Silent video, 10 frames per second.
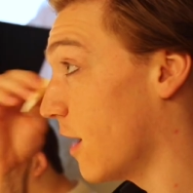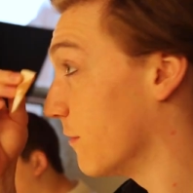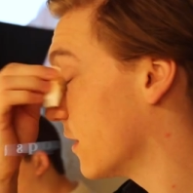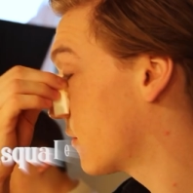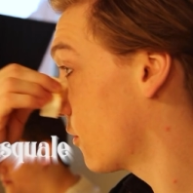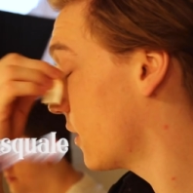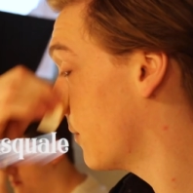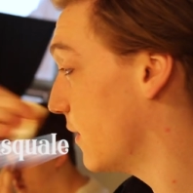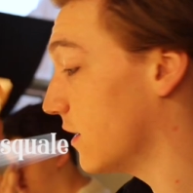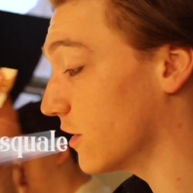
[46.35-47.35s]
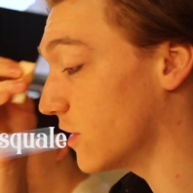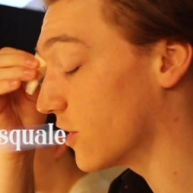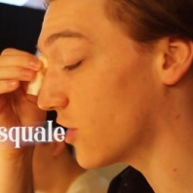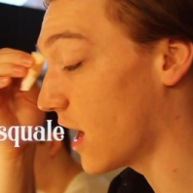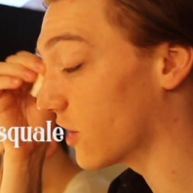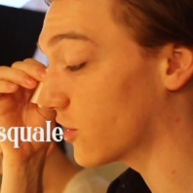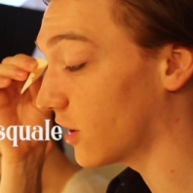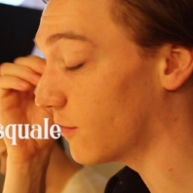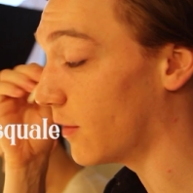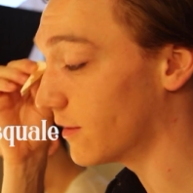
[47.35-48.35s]
um, it's certainly been a, a,
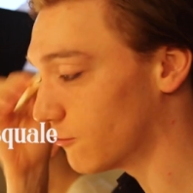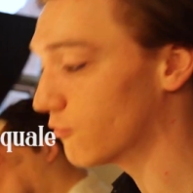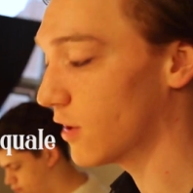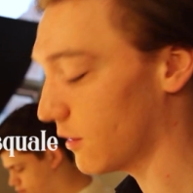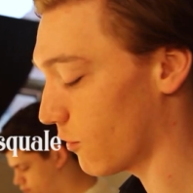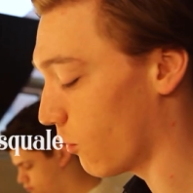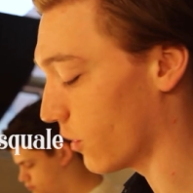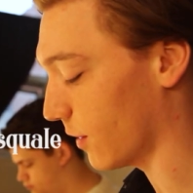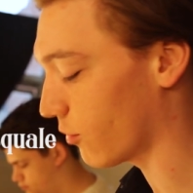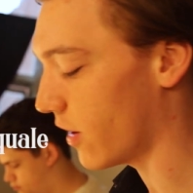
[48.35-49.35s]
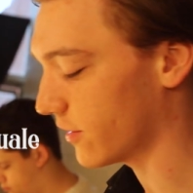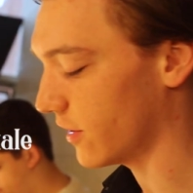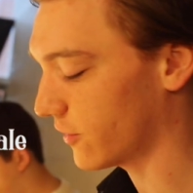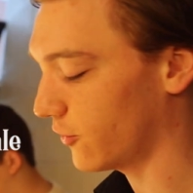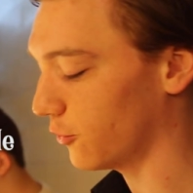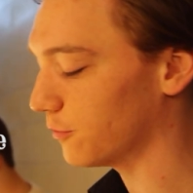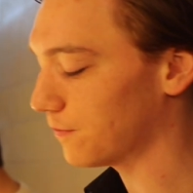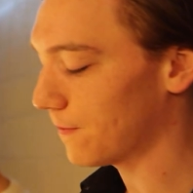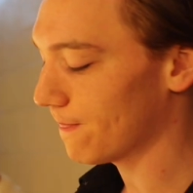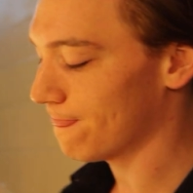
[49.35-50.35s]
challenging but really rewarding process too.
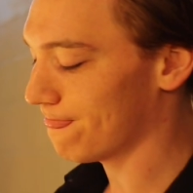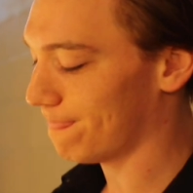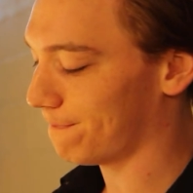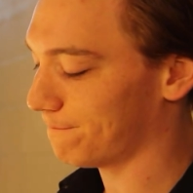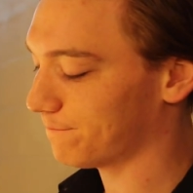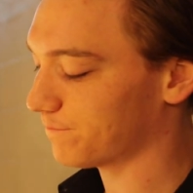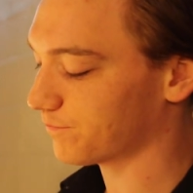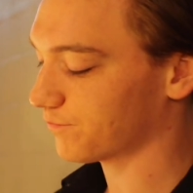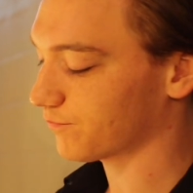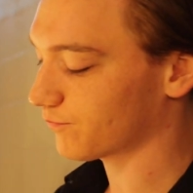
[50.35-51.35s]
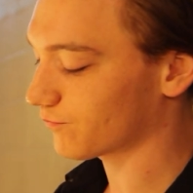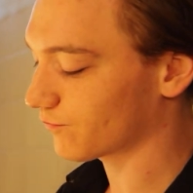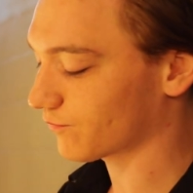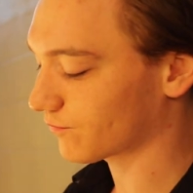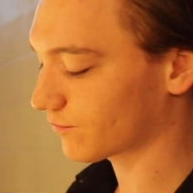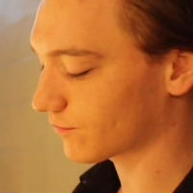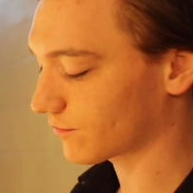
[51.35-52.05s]
You want to be?